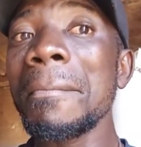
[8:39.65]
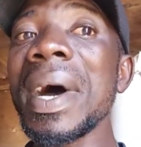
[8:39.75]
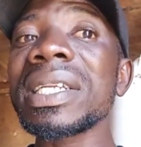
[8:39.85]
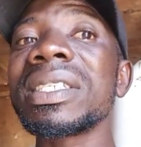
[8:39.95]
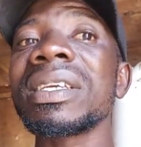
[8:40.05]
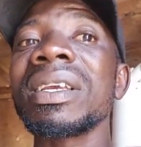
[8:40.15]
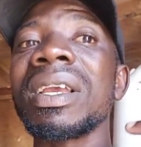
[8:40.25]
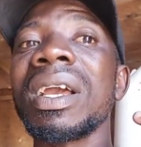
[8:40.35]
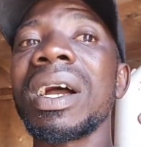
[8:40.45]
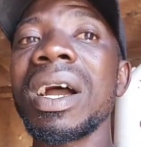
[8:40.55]
But
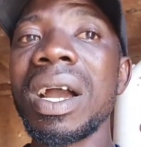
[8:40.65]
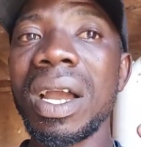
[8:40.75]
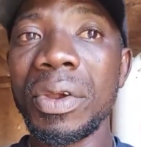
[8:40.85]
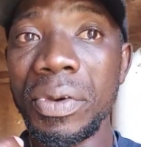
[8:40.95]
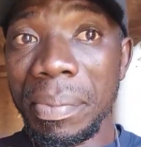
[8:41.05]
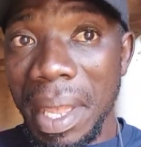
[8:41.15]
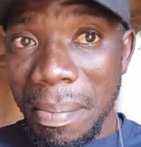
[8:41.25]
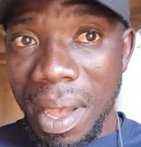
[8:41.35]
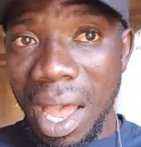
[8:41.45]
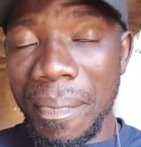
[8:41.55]

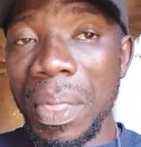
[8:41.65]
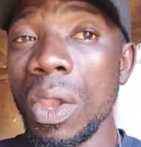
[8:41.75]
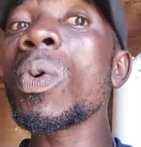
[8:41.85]
remember,